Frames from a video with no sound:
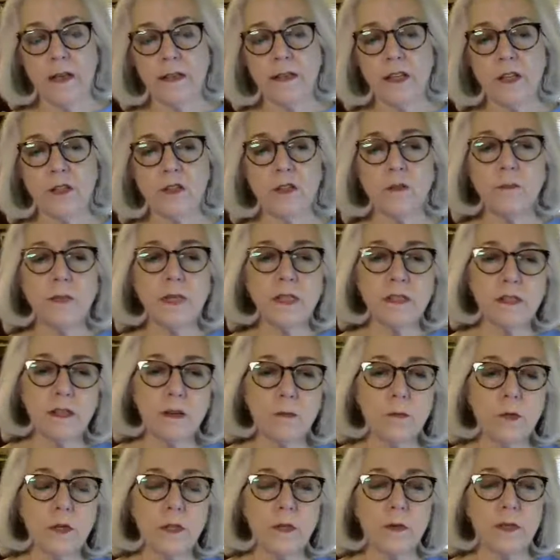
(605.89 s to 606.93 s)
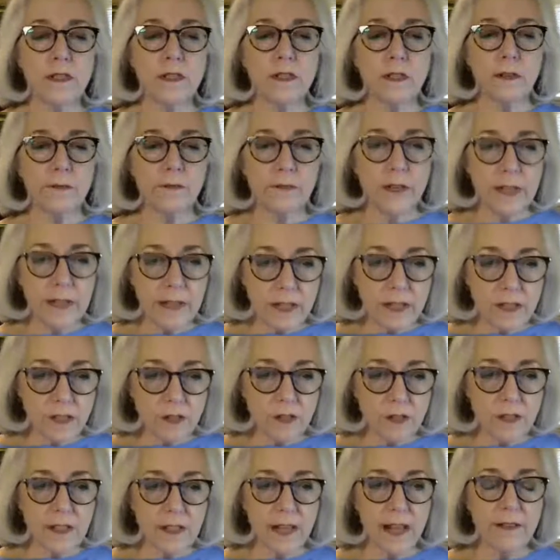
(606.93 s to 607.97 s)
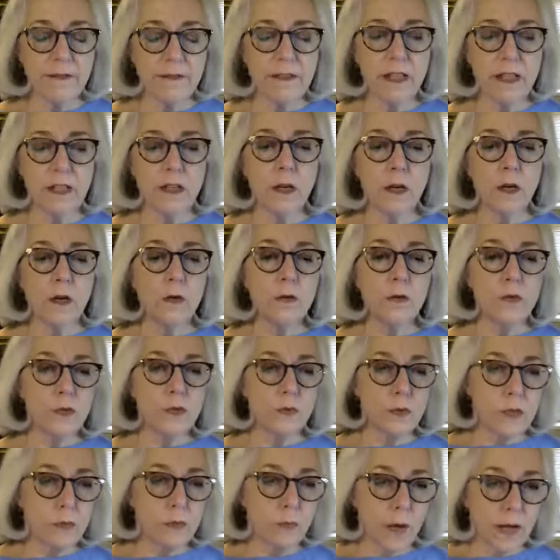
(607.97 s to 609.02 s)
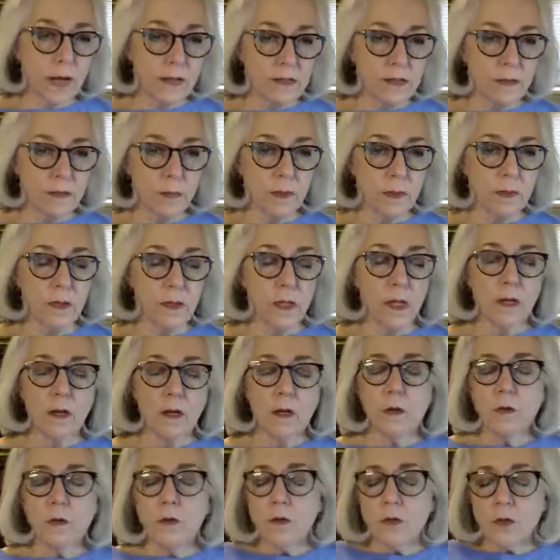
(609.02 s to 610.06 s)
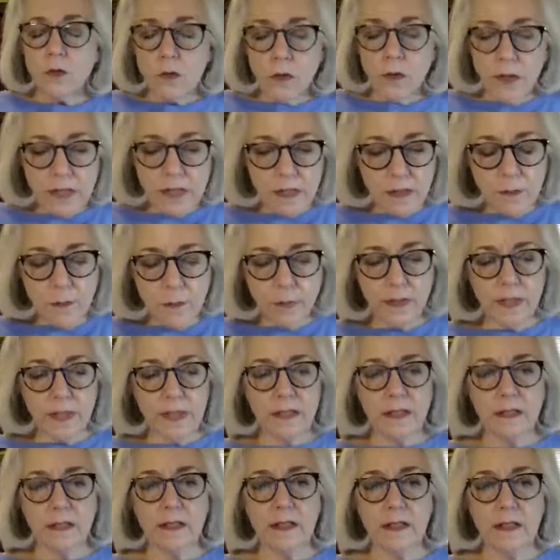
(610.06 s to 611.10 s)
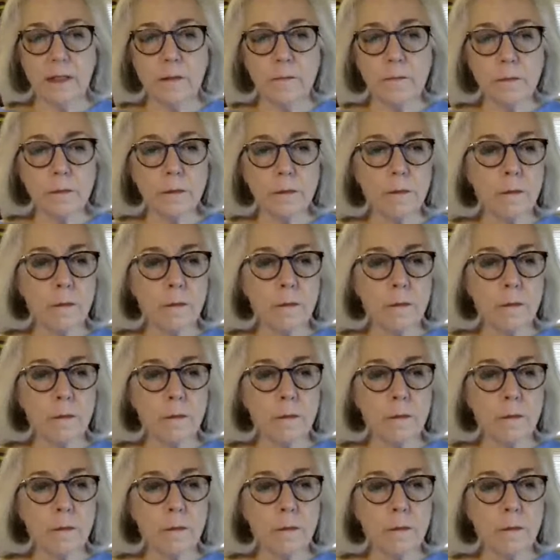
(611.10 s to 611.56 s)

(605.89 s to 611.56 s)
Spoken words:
There should be someone who has some financial savvy, who's responsible, who you trust implicitly,